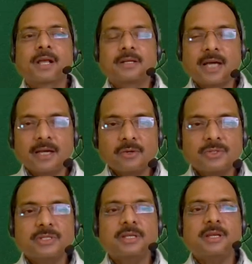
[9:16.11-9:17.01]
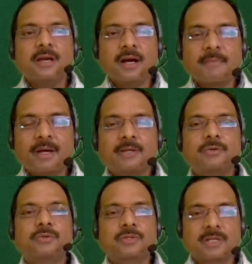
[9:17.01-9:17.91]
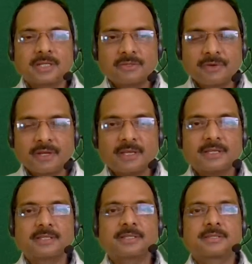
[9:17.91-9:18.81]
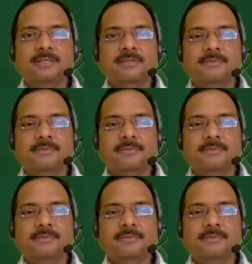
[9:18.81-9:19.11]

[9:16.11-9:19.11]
tyrosine aminotransferase.